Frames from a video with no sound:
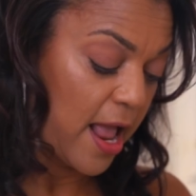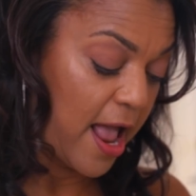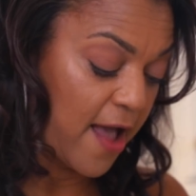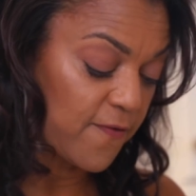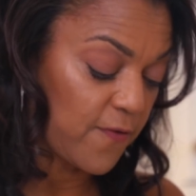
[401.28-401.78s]

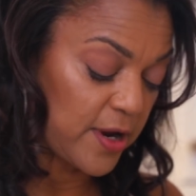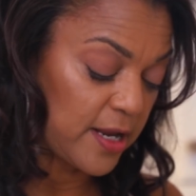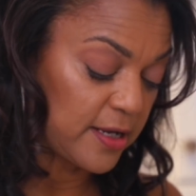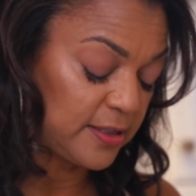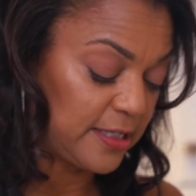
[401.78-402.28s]

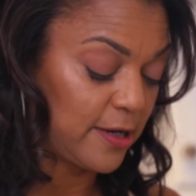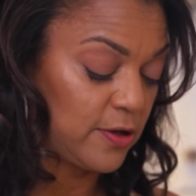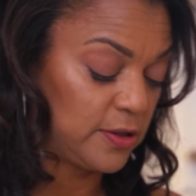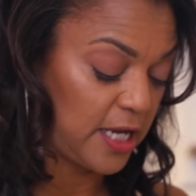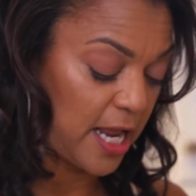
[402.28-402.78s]
every
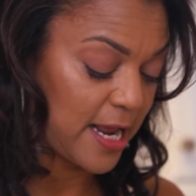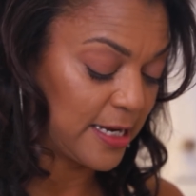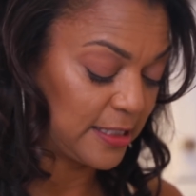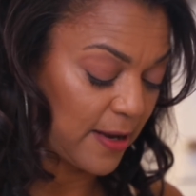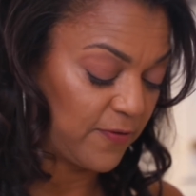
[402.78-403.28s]
single day
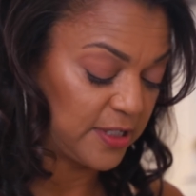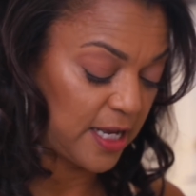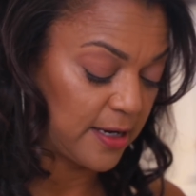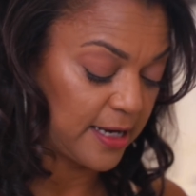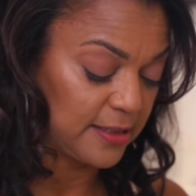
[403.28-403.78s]
except for
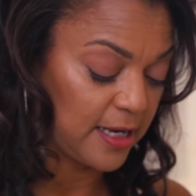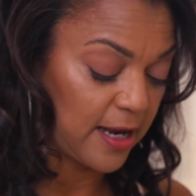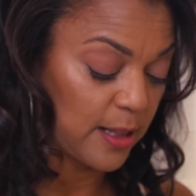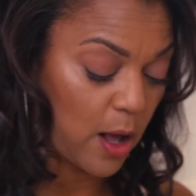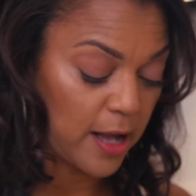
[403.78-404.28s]
Sundays, and
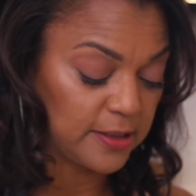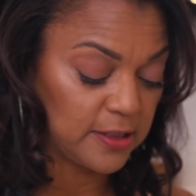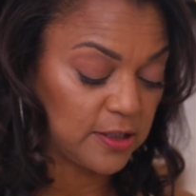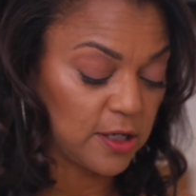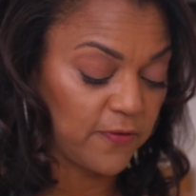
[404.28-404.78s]
I lost
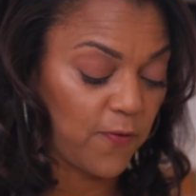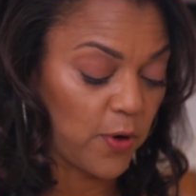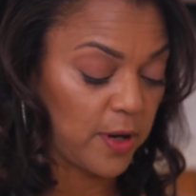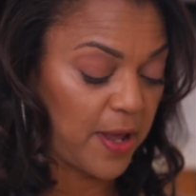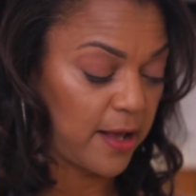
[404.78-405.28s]

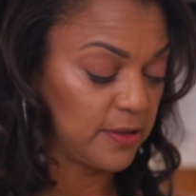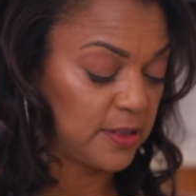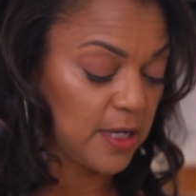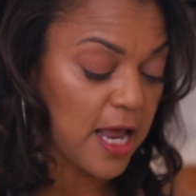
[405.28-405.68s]
40 pounds.